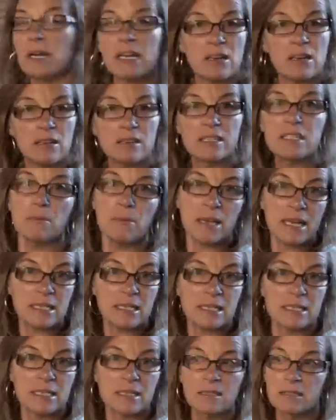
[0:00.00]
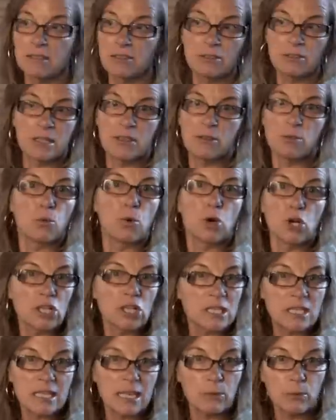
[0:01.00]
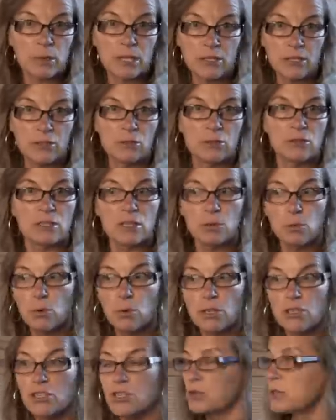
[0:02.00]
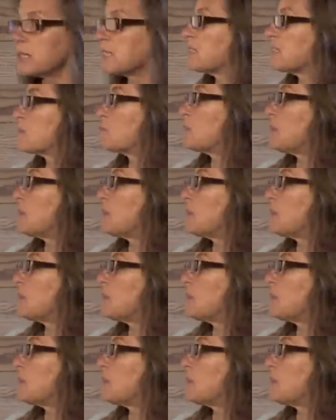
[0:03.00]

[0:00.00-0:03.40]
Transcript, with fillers: call semantics, literally the words that we use, the word choices we